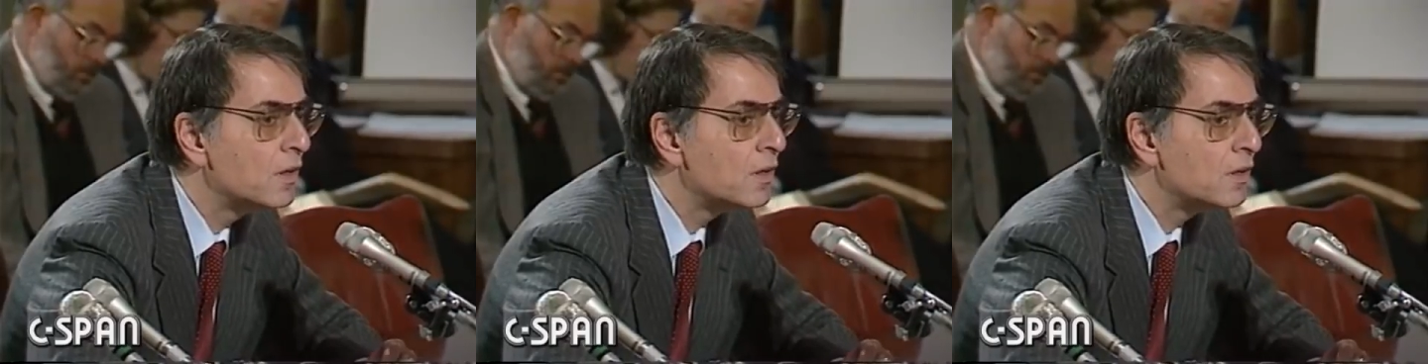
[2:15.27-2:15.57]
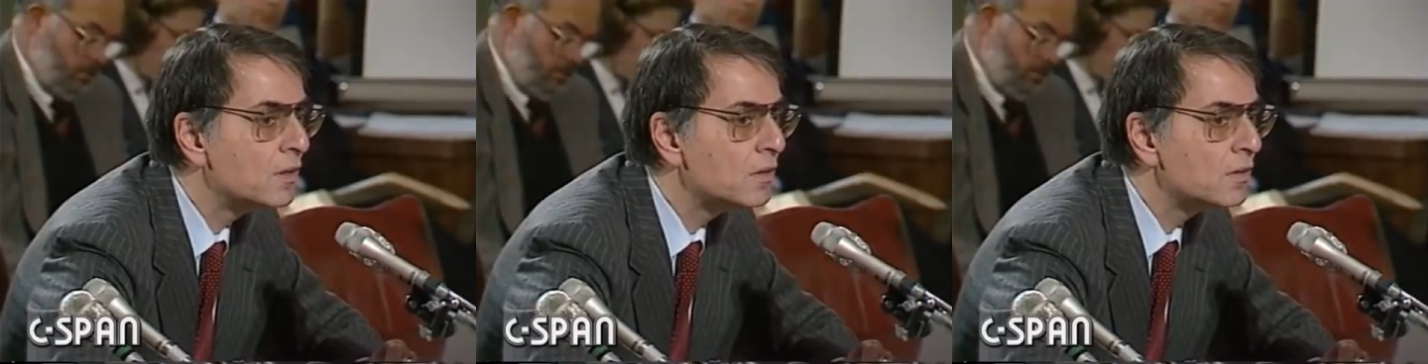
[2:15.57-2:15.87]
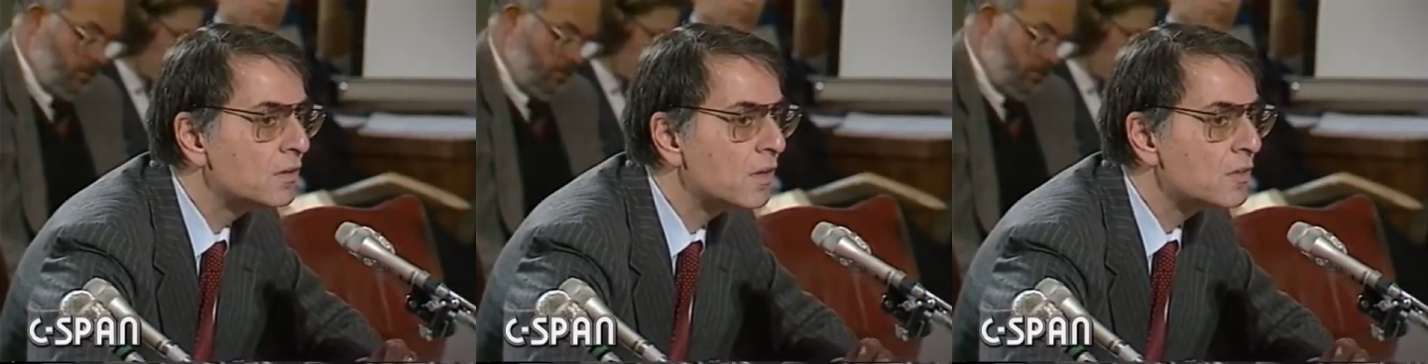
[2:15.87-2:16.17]

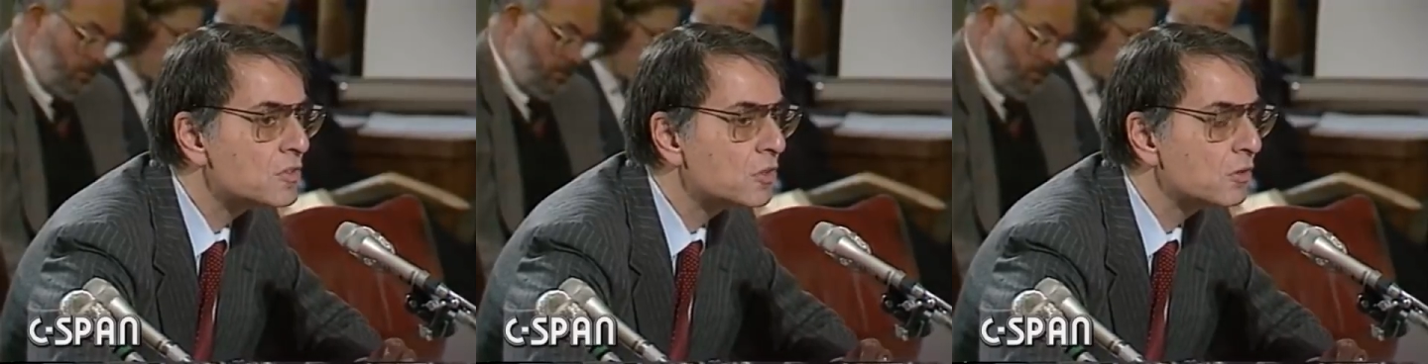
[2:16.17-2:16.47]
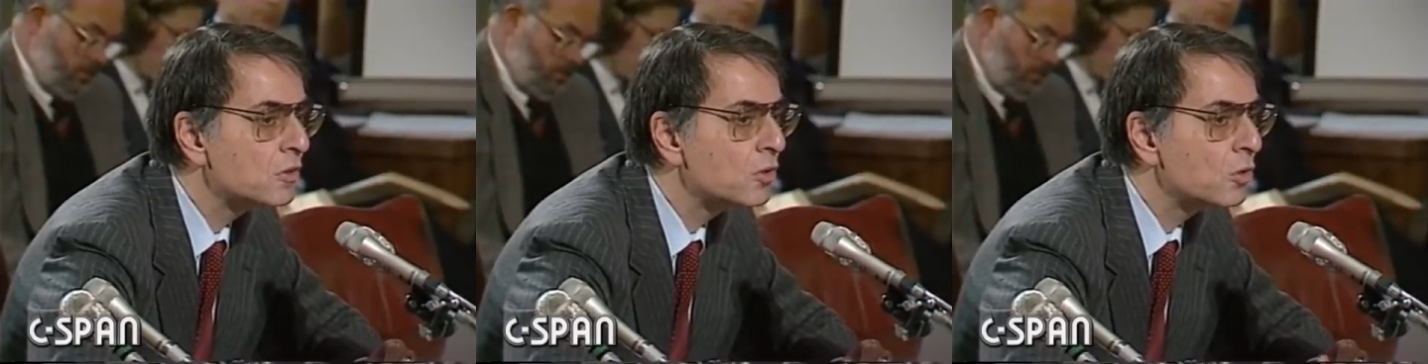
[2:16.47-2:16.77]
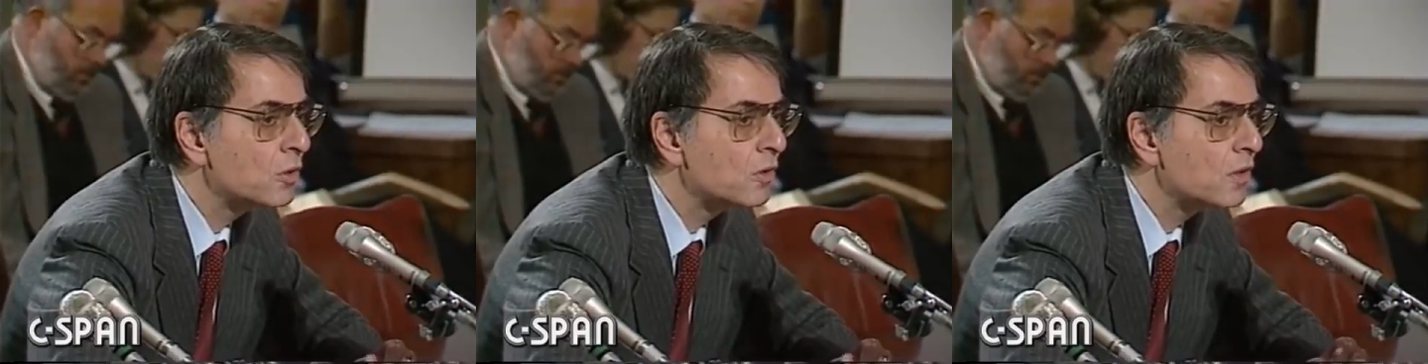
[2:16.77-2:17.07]
that is certainly no
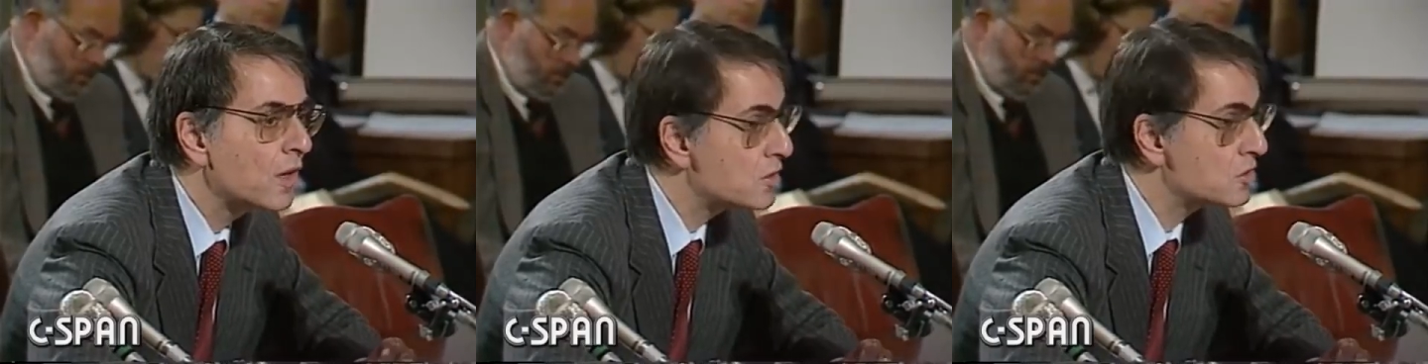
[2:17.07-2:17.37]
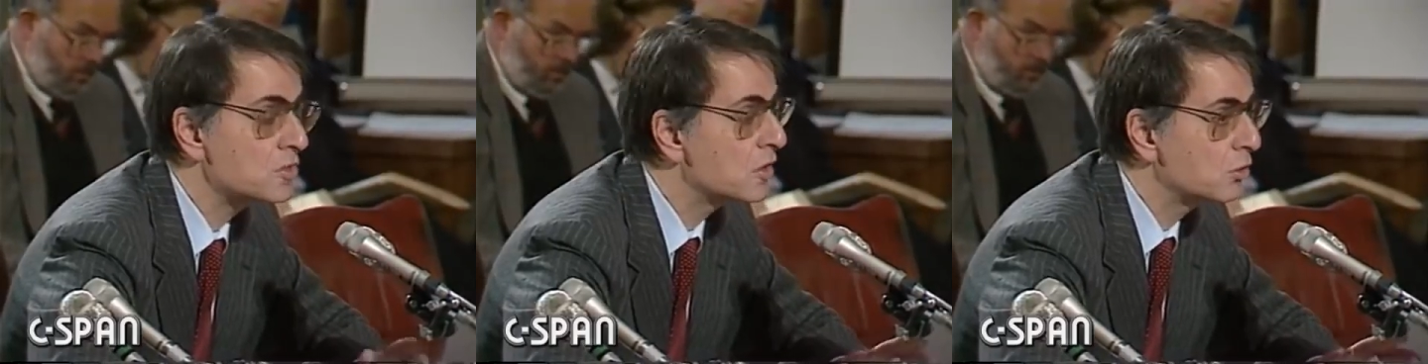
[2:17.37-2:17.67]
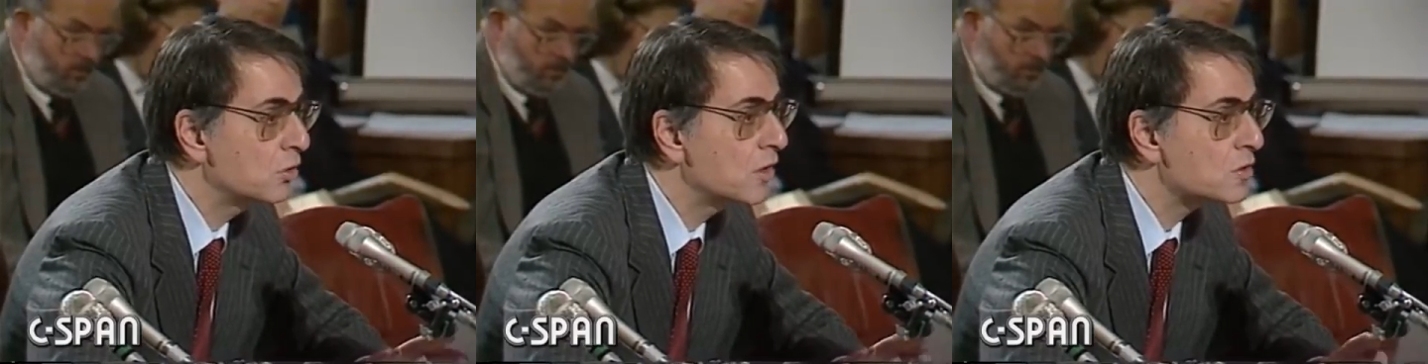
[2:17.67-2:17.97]
longer the case. It's not
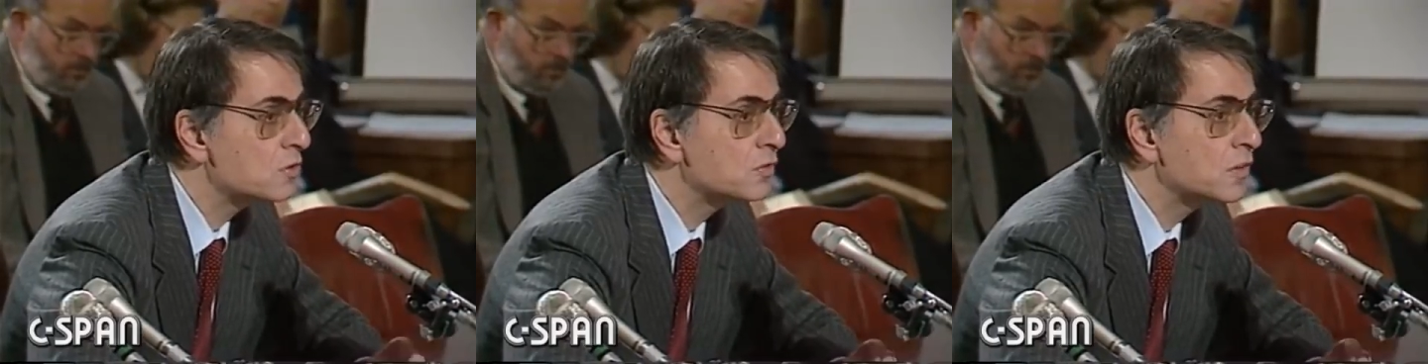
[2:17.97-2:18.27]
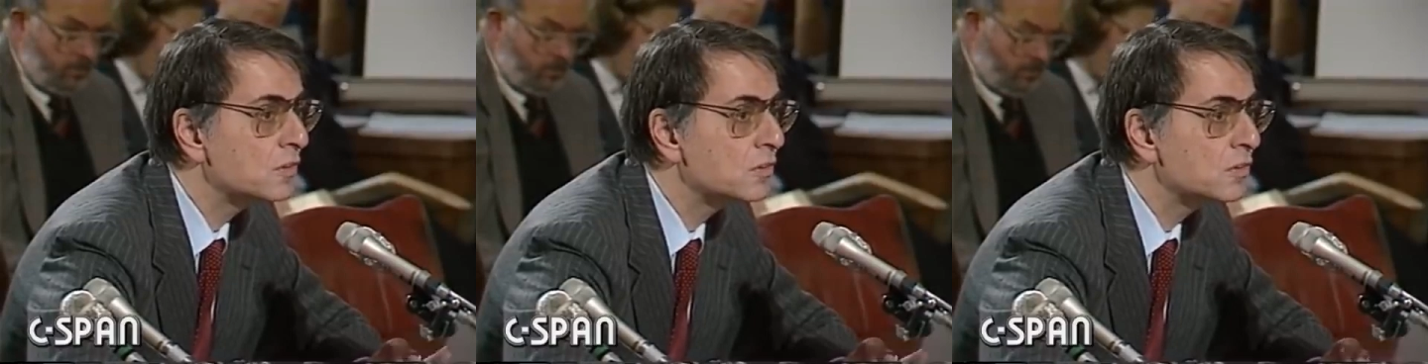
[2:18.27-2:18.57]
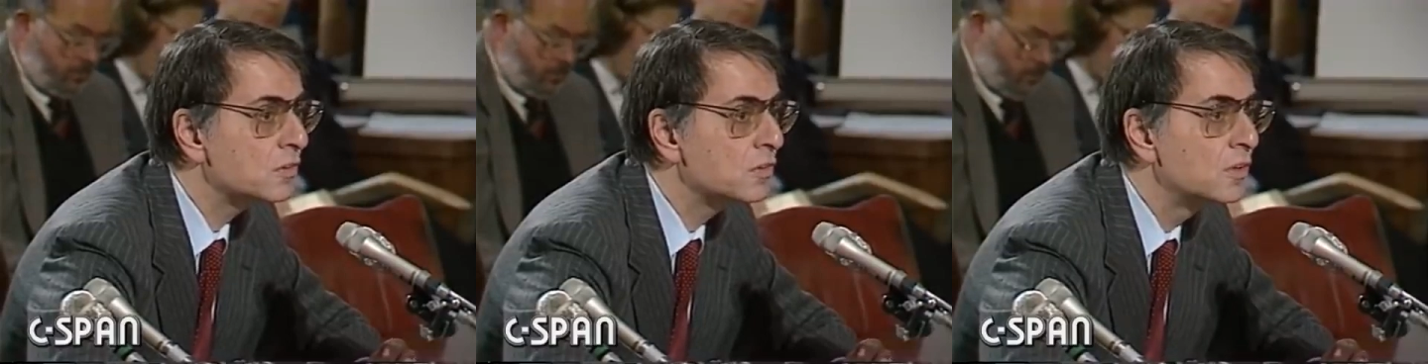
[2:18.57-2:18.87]
a greenhouse effect
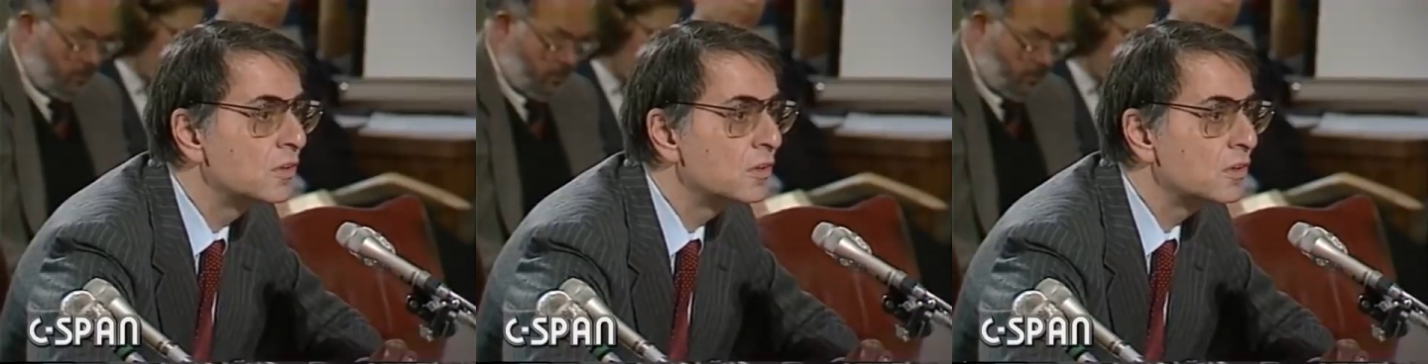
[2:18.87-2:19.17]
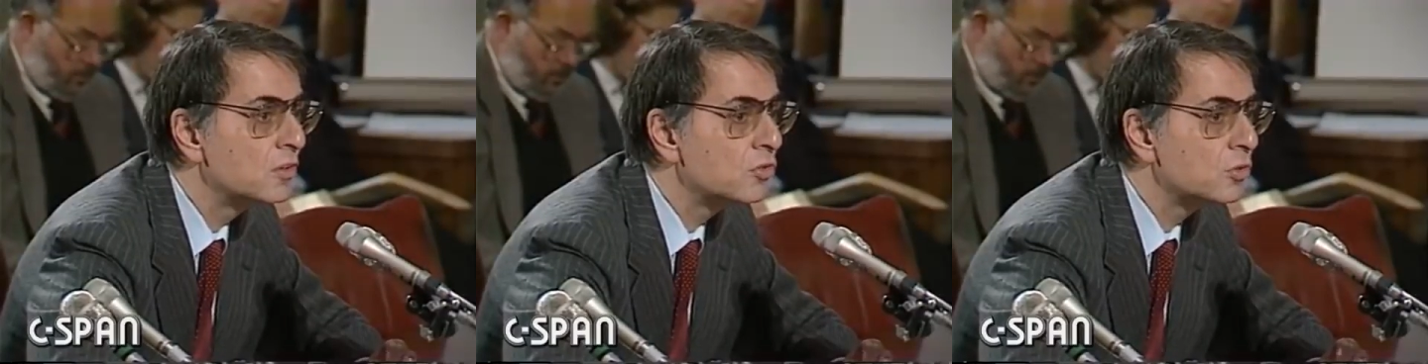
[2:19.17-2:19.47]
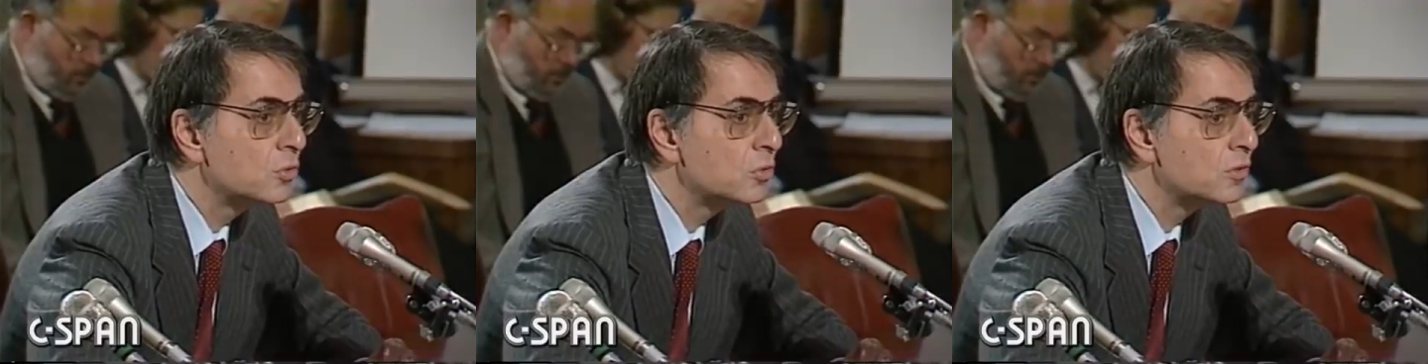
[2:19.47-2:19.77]

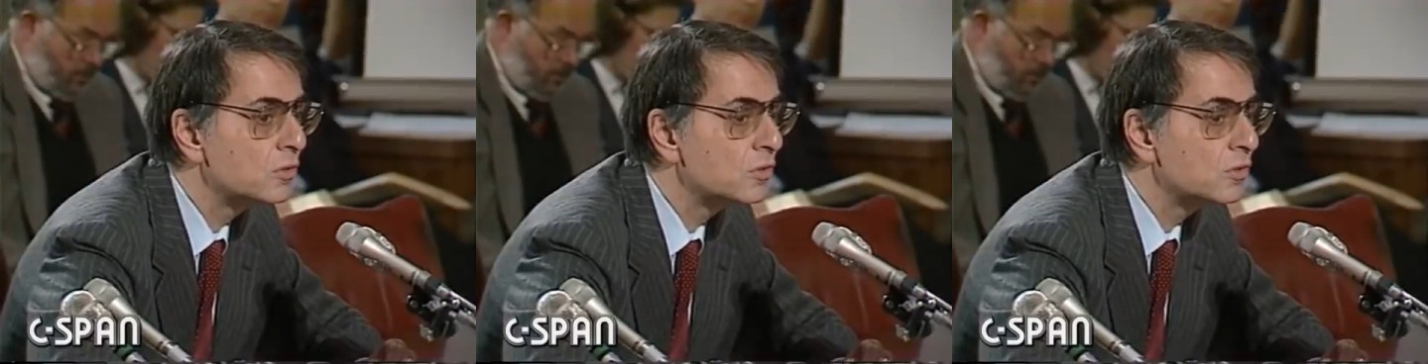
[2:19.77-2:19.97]
issue.